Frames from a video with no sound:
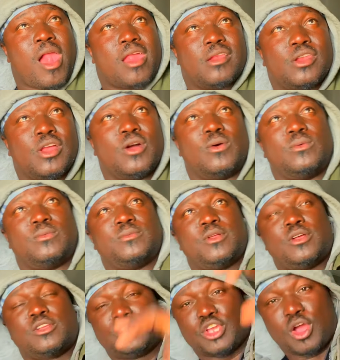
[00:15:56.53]
No,
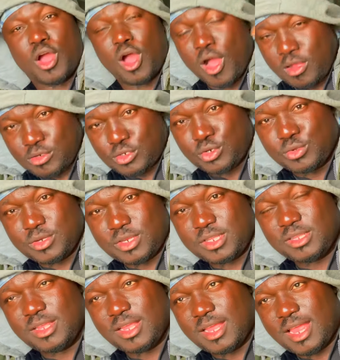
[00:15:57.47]
you're on
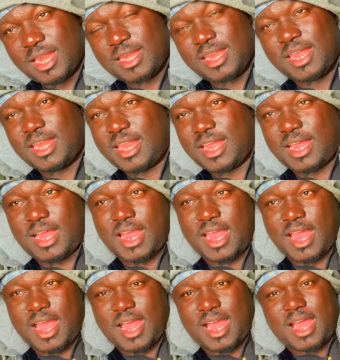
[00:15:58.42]
duty and then,
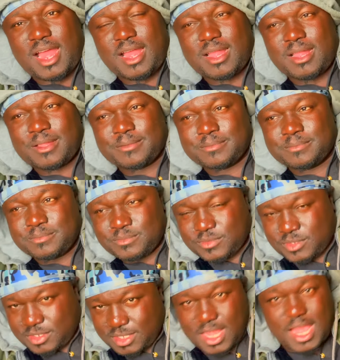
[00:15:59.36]

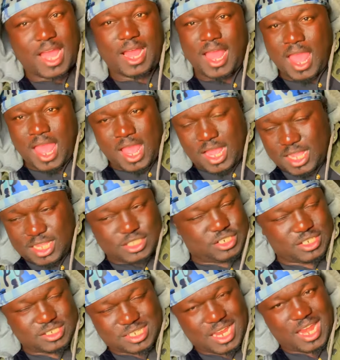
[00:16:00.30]
yeah, it
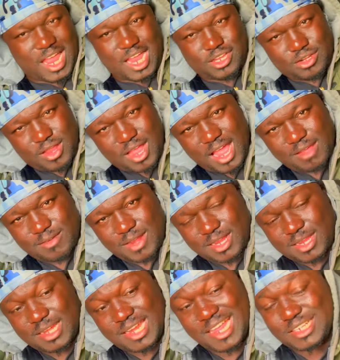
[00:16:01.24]
just allows you to have
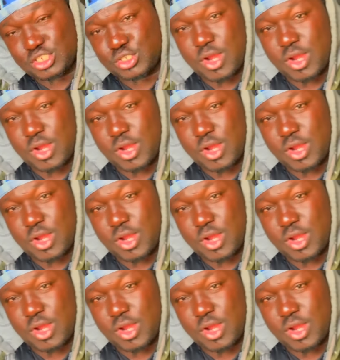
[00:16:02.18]
like an extra